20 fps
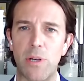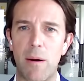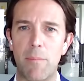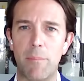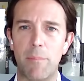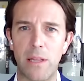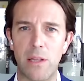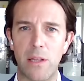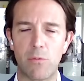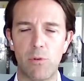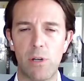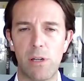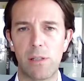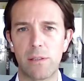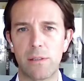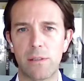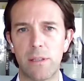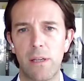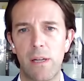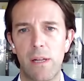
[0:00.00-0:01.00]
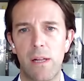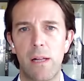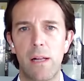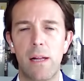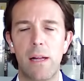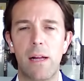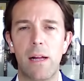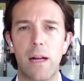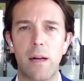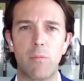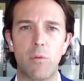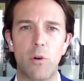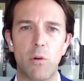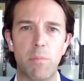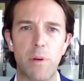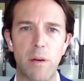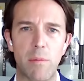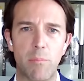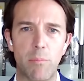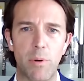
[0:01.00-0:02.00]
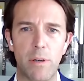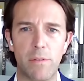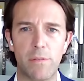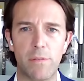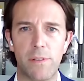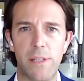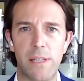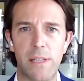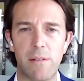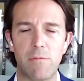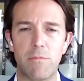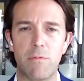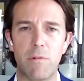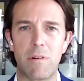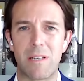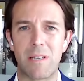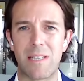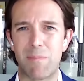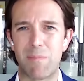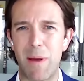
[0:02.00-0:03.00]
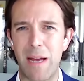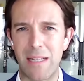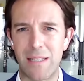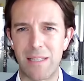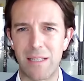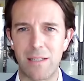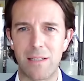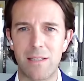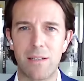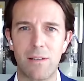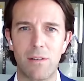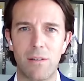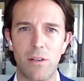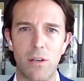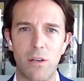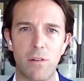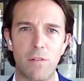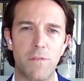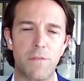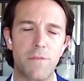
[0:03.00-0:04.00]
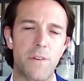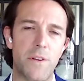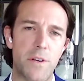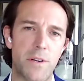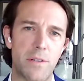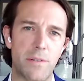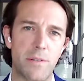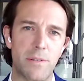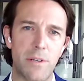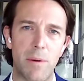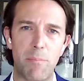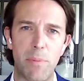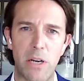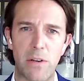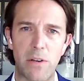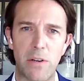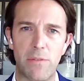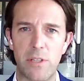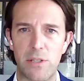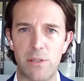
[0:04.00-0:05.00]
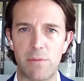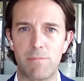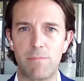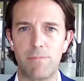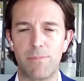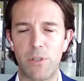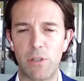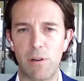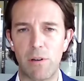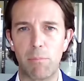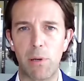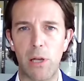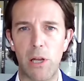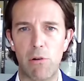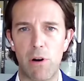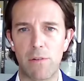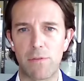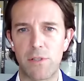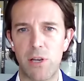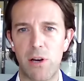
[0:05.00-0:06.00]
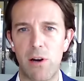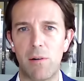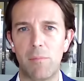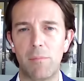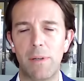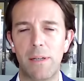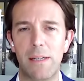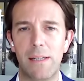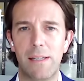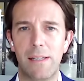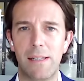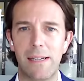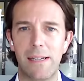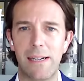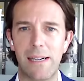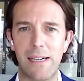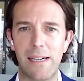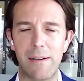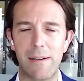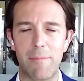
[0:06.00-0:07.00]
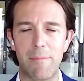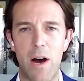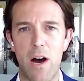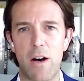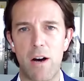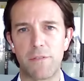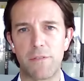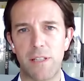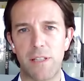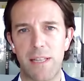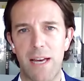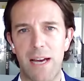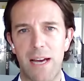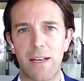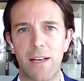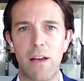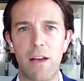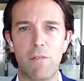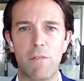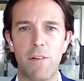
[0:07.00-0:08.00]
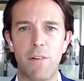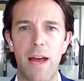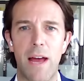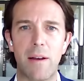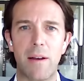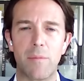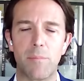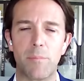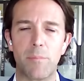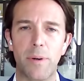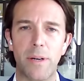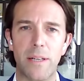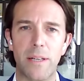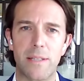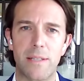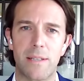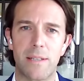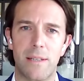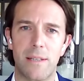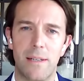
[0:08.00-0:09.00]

company in the world, albeit briefly, we were expected, you know, the, a bit of a, you know, blow off top after that event. But,